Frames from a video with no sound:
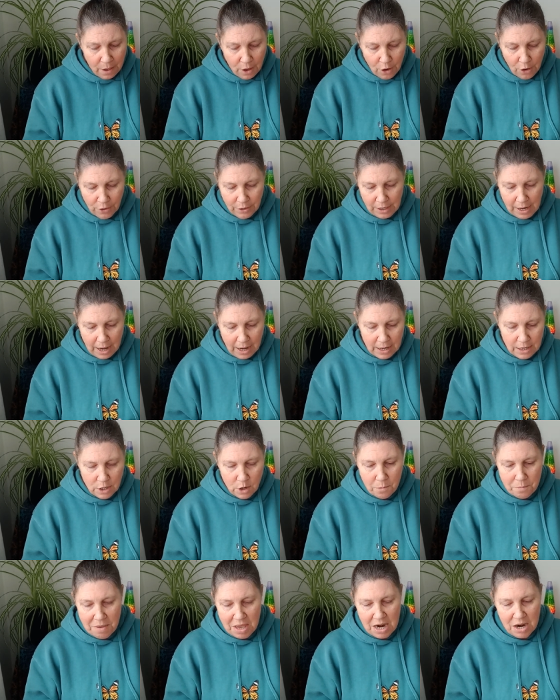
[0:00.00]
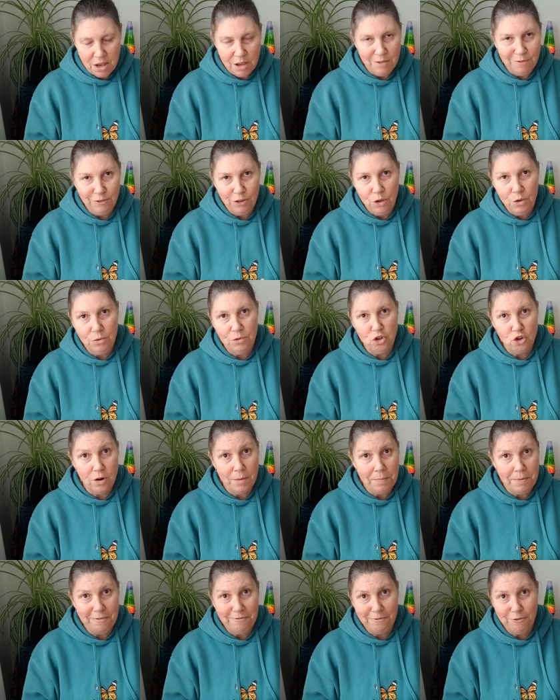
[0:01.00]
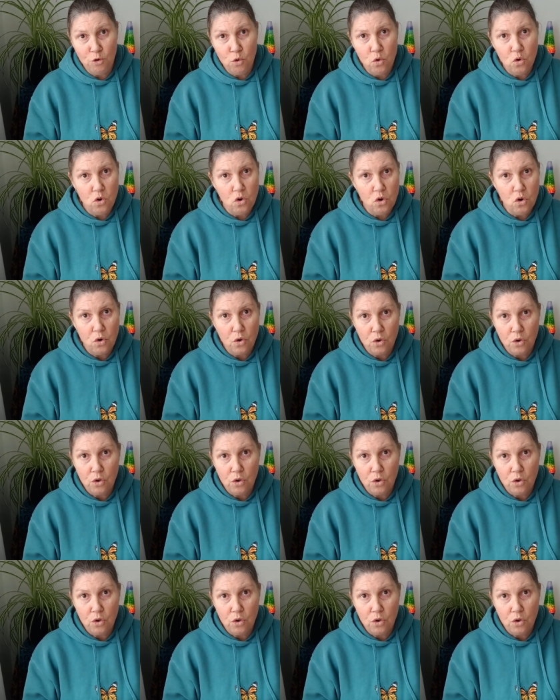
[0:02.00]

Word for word: Okay, no matter if you trip and fall,